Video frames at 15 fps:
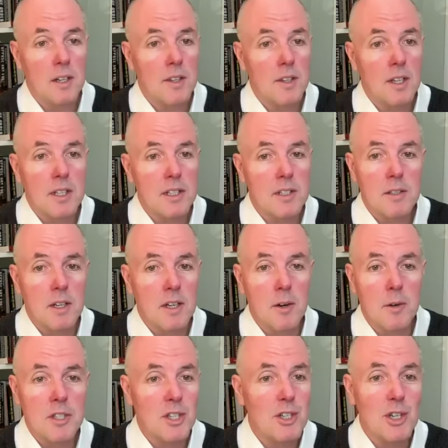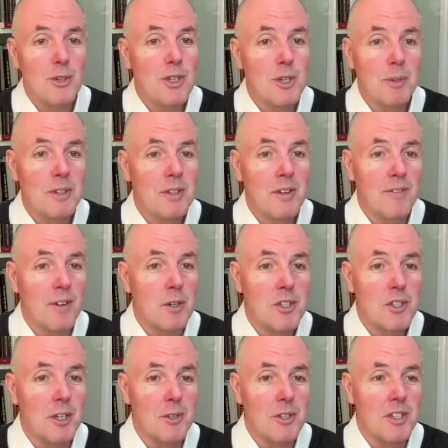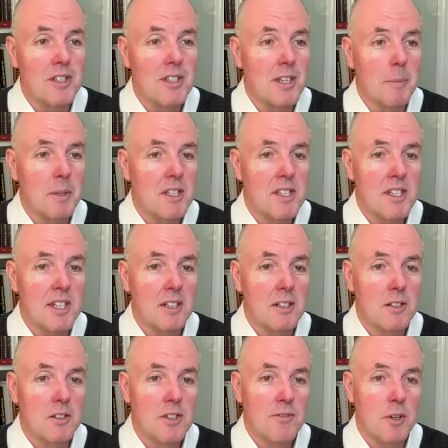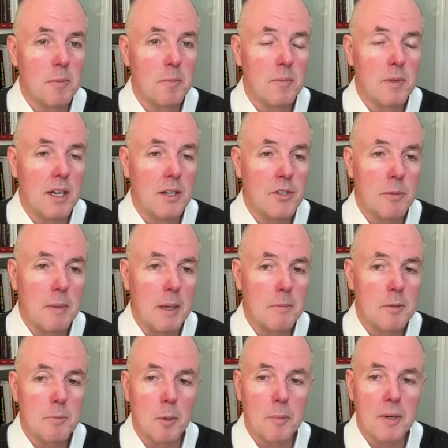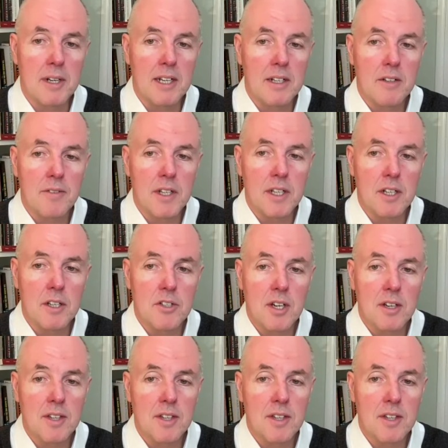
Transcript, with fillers: I think it's as I showed you with the photos and some of the stills from Al Shabaab's propaganda videos.